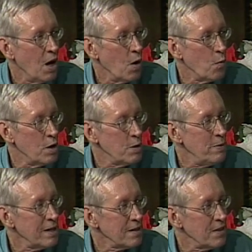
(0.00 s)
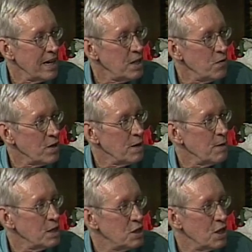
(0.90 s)
William Pickard, thank you very
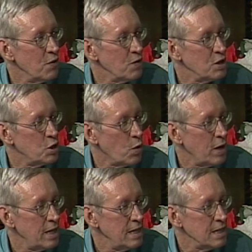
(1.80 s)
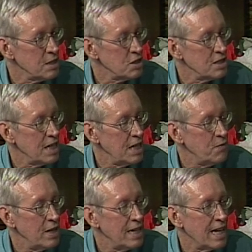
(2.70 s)
much for joining us this evening.